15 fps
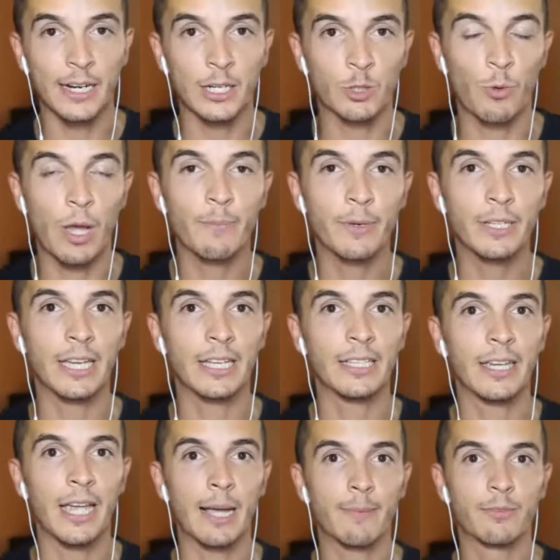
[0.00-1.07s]
they are swiping
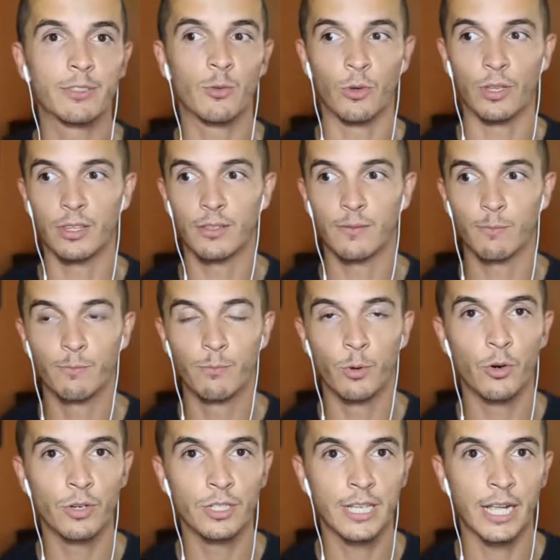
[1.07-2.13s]
dating apps with
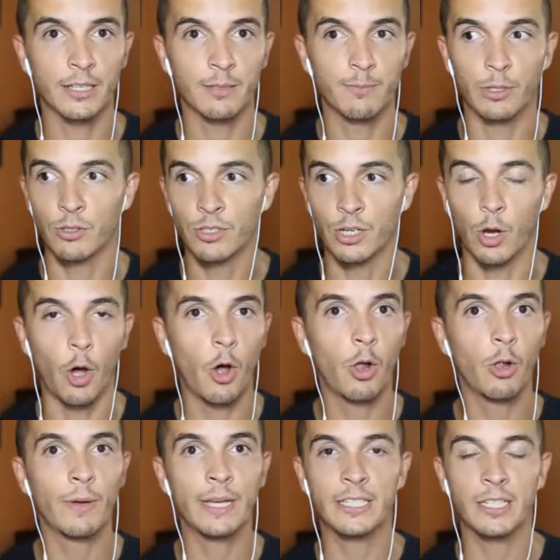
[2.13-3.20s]
poor results because they're
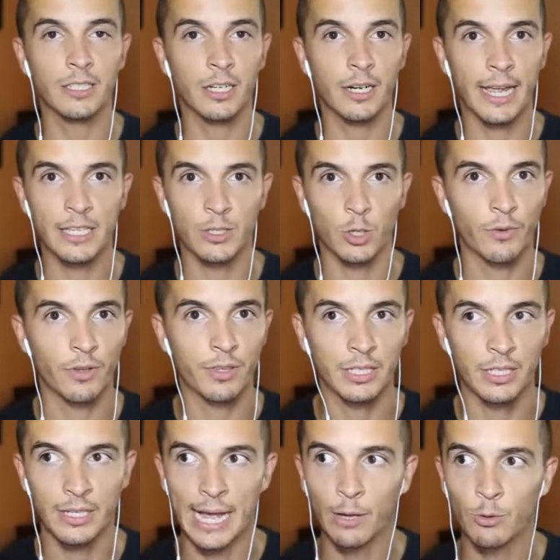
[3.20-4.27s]
always in their heads
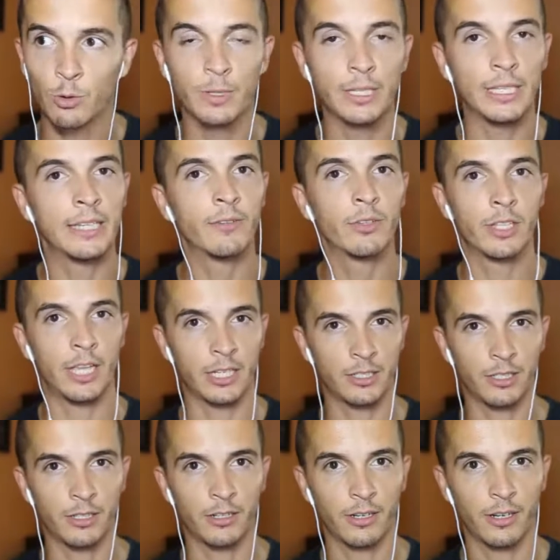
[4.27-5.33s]
overthinking how to be even
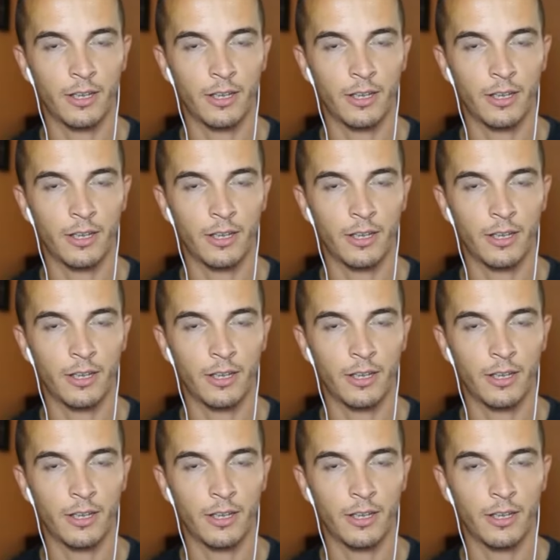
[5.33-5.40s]
nicer.